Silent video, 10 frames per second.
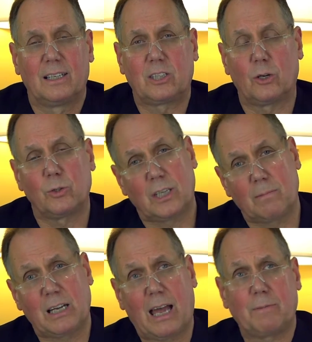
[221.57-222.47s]
So
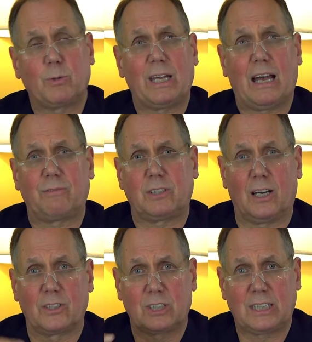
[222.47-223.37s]
sometimes we have
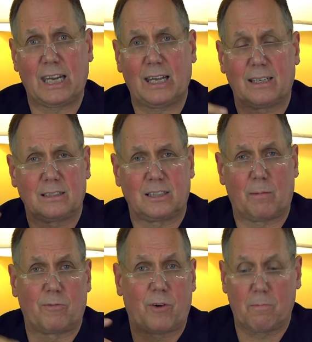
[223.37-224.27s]
to understand
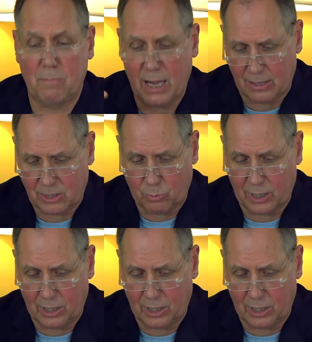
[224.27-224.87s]
some of our myths.